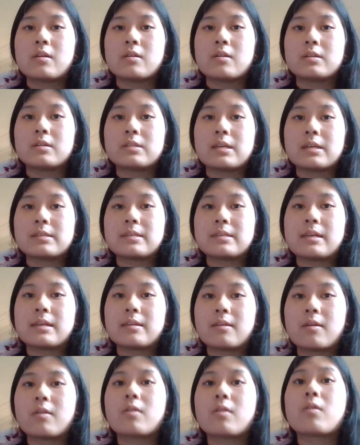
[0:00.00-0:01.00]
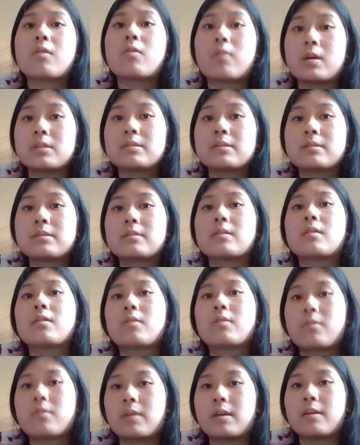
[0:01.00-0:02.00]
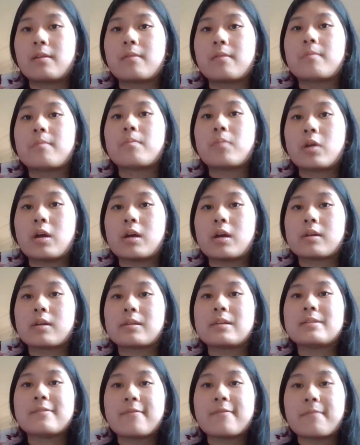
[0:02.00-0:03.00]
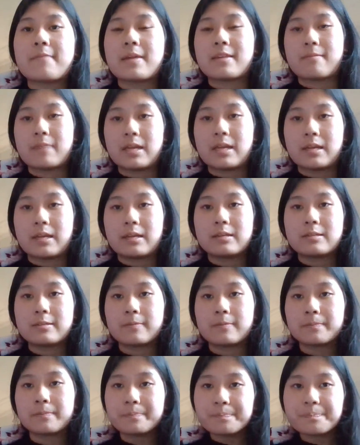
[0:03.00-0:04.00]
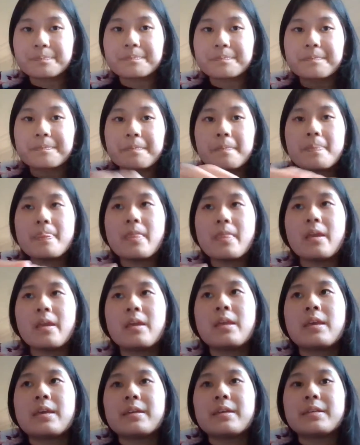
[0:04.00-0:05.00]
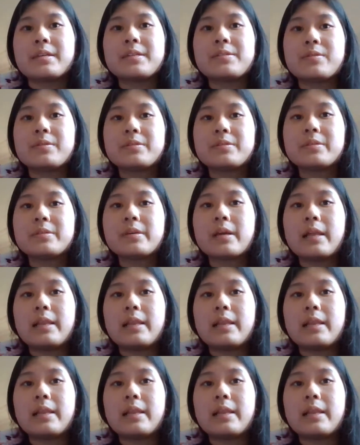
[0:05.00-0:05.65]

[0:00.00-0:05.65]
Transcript: contexts in the cross-curriculum priorities for mathematics. This also